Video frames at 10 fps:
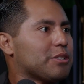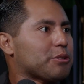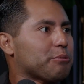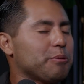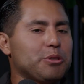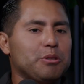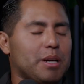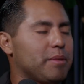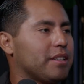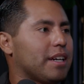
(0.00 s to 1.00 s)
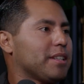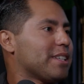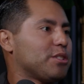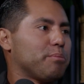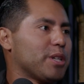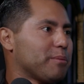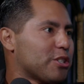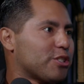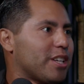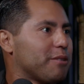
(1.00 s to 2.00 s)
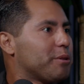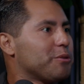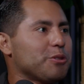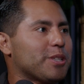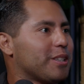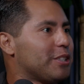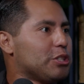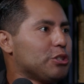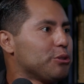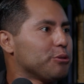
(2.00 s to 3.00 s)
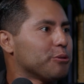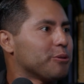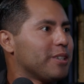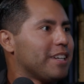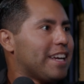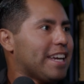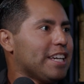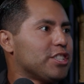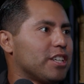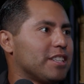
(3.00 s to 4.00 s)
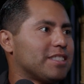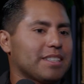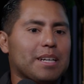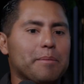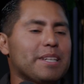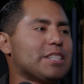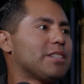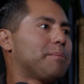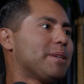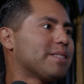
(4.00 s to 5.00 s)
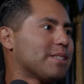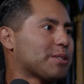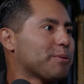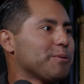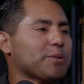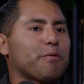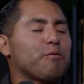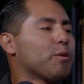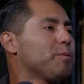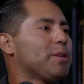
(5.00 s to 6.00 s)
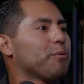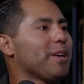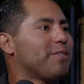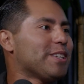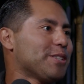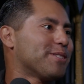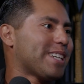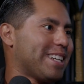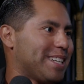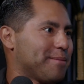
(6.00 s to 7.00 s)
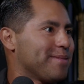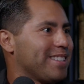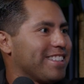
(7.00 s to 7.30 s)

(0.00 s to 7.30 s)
So what would you? I mean, I guess you pretty much said it. What would you tell a new agent coming into the business? What would be the one thing you'd say to him?